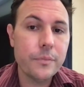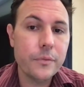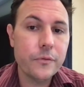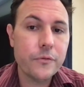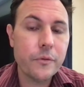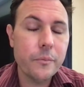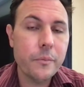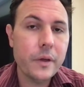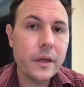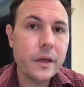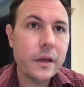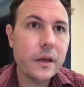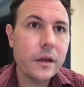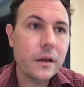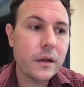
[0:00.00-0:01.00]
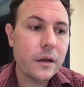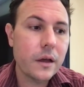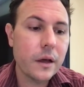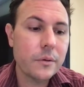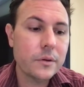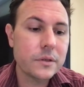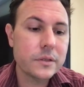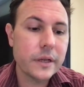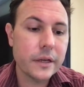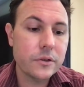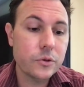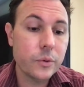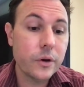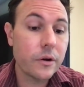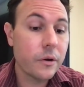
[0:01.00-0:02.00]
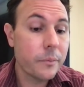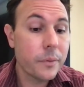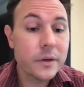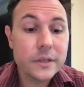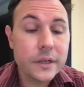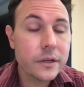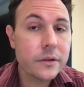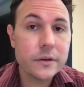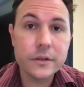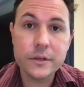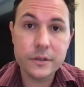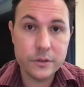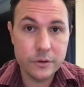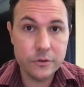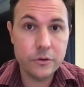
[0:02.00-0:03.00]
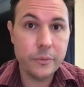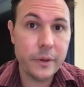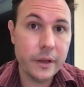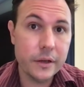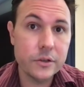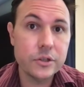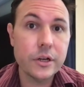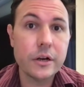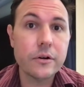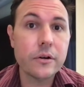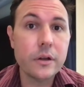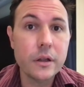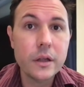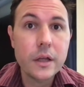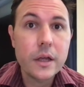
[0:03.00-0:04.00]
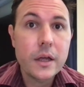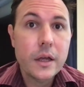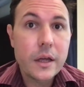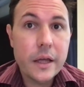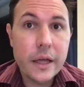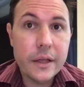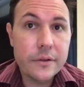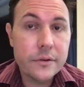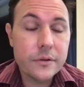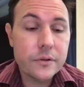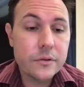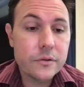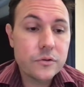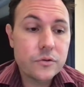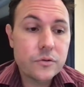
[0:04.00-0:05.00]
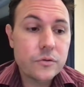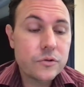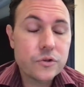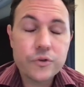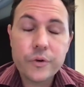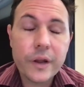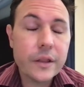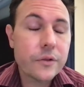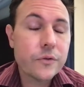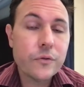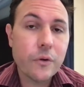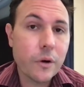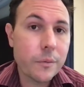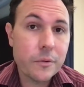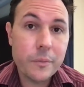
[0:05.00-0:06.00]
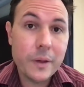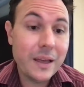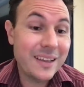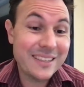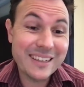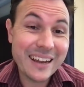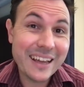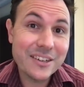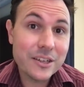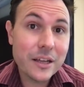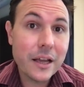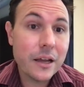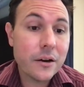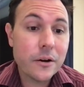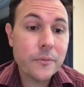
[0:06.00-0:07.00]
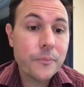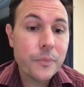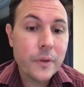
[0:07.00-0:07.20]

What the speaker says: For me, I will say Twitter in particular and just social media in general has transformed me as an educator.